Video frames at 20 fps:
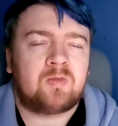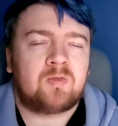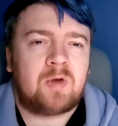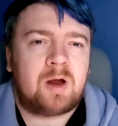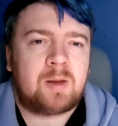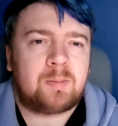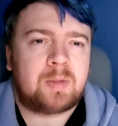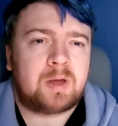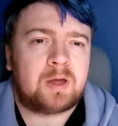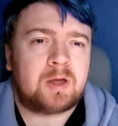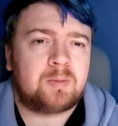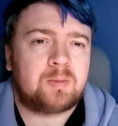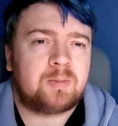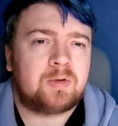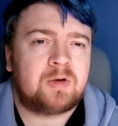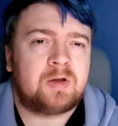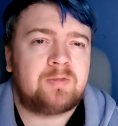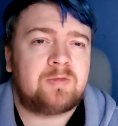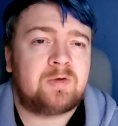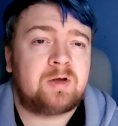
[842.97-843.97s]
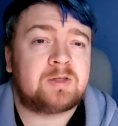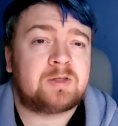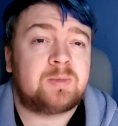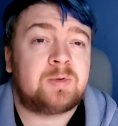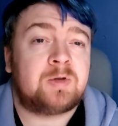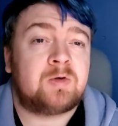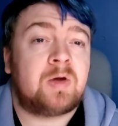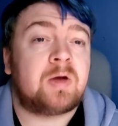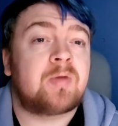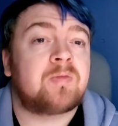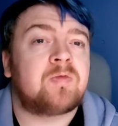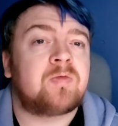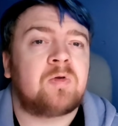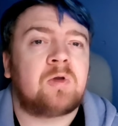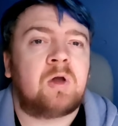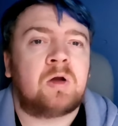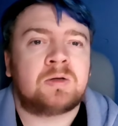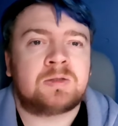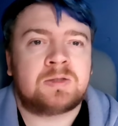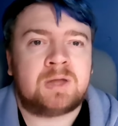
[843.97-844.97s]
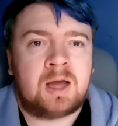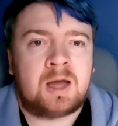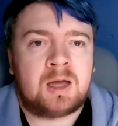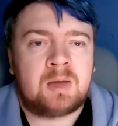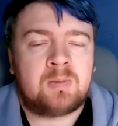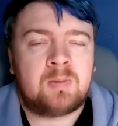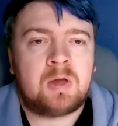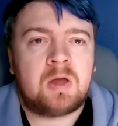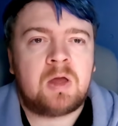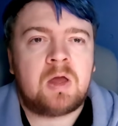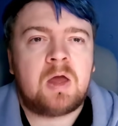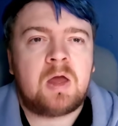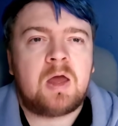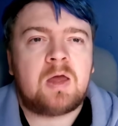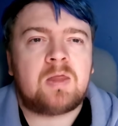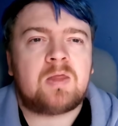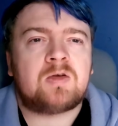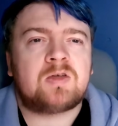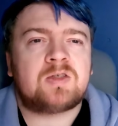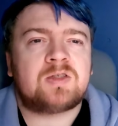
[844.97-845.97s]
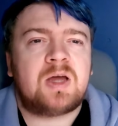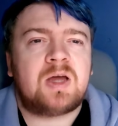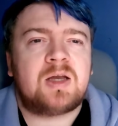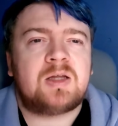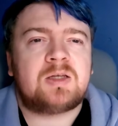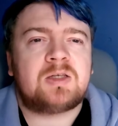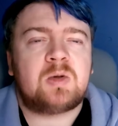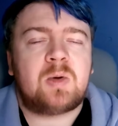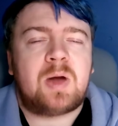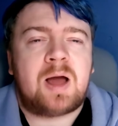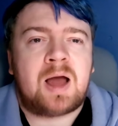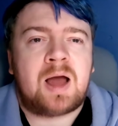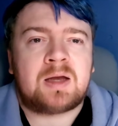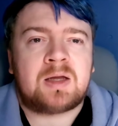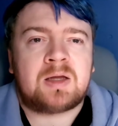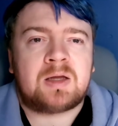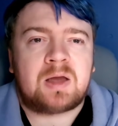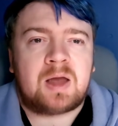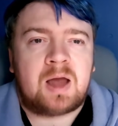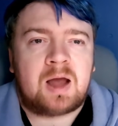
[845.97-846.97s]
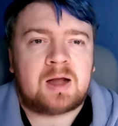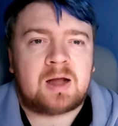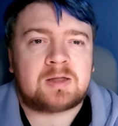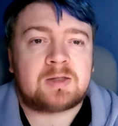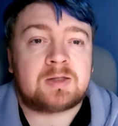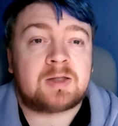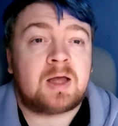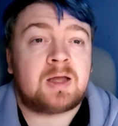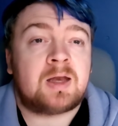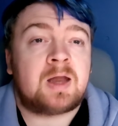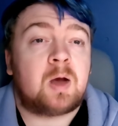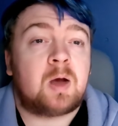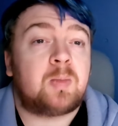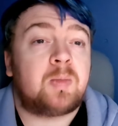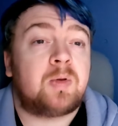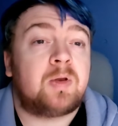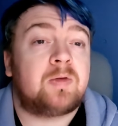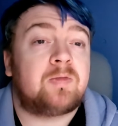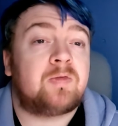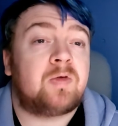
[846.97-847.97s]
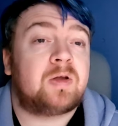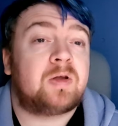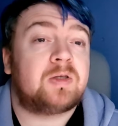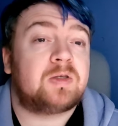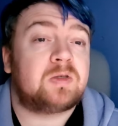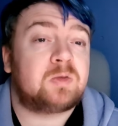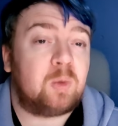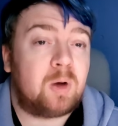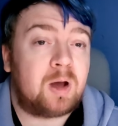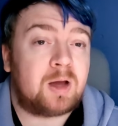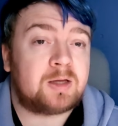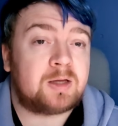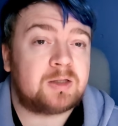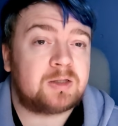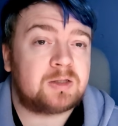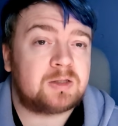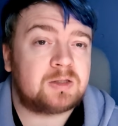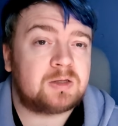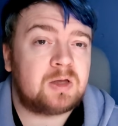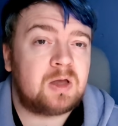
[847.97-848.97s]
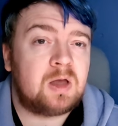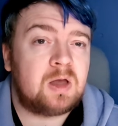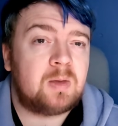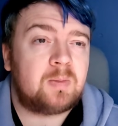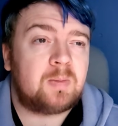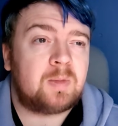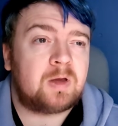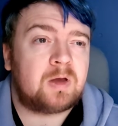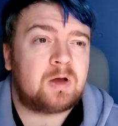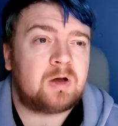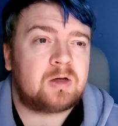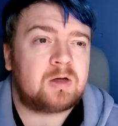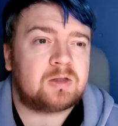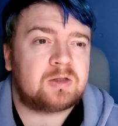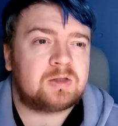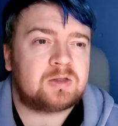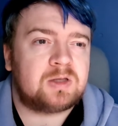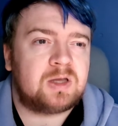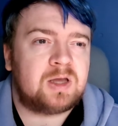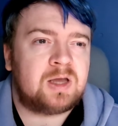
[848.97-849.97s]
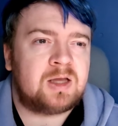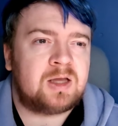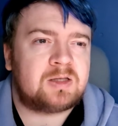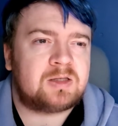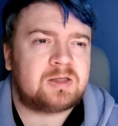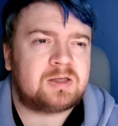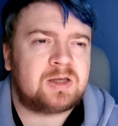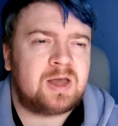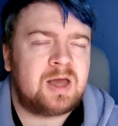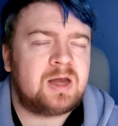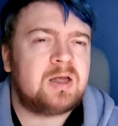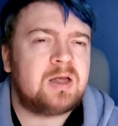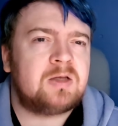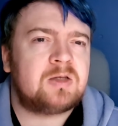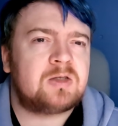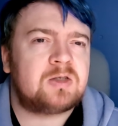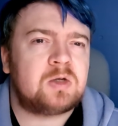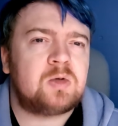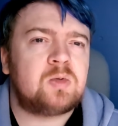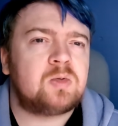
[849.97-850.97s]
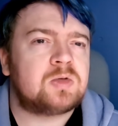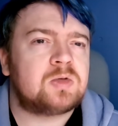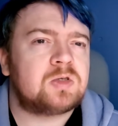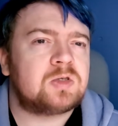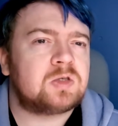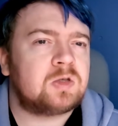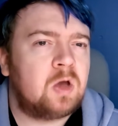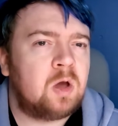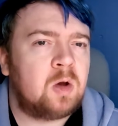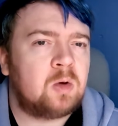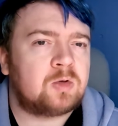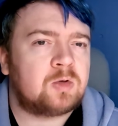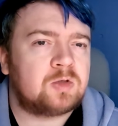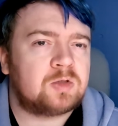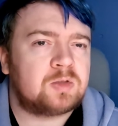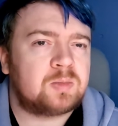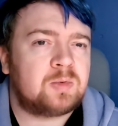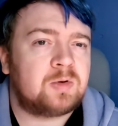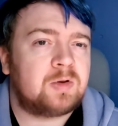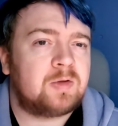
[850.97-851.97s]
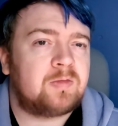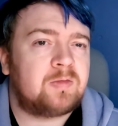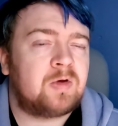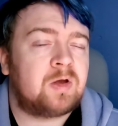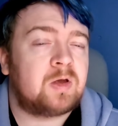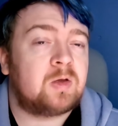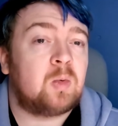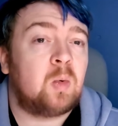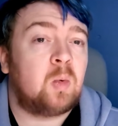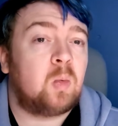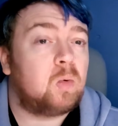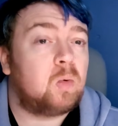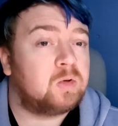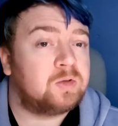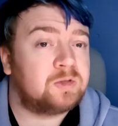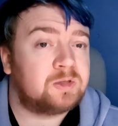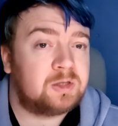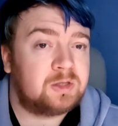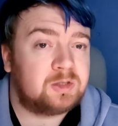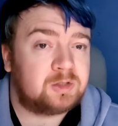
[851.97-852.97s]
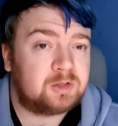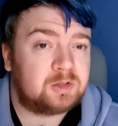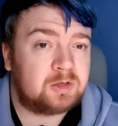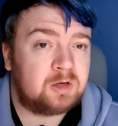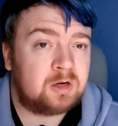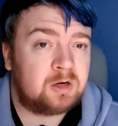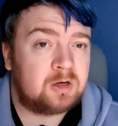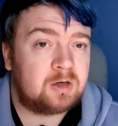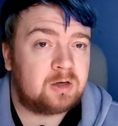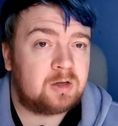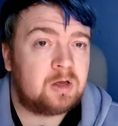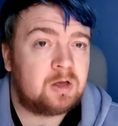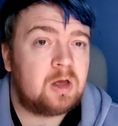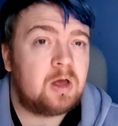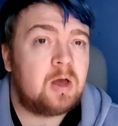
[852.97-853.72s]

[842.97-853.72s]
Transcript: and Proliferate's been around for a long time, they're starting to add in cards that now proliferate twice because it's getting too slow just proliferate once each turn.